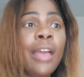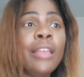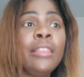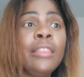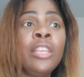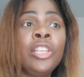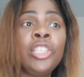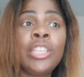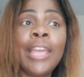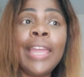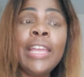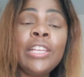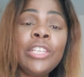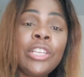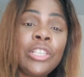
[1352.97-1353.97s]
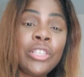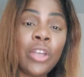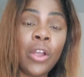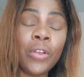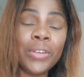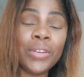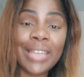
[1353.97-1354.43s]
the changes
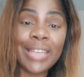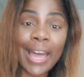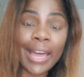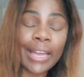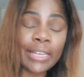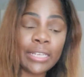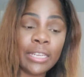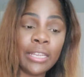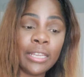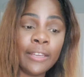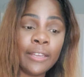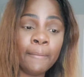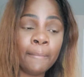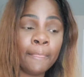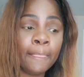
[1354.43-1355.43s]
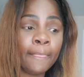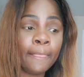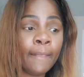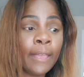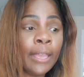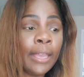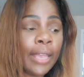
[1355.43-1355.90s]
are not,
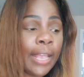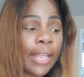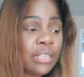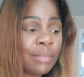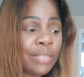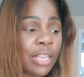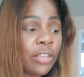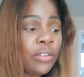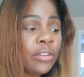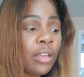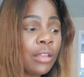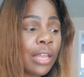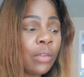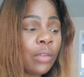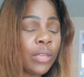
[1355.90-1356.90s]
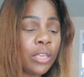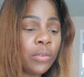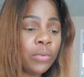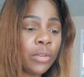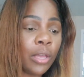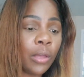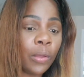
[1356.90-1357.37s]
it's almost like, like when
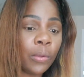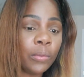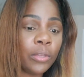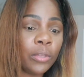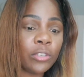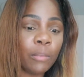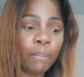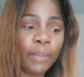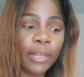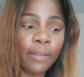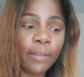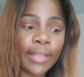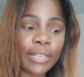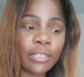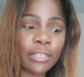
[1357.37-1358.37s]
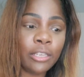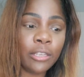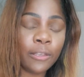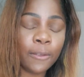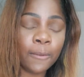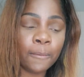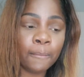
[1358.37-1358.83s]
there's a bill that's
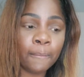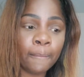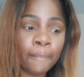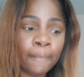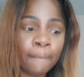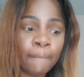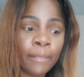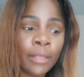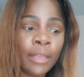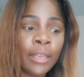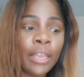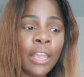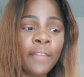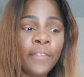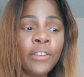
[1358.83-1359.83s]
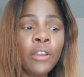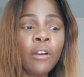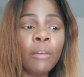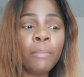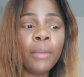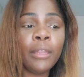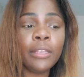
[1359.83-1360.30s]
due. If you know
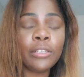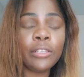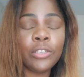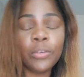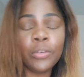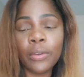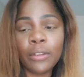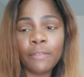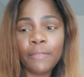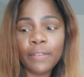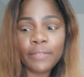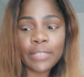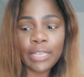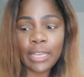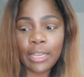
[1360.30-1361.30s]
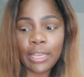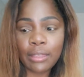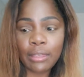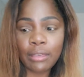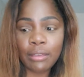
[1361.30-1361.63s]
a bill is due on the 15th,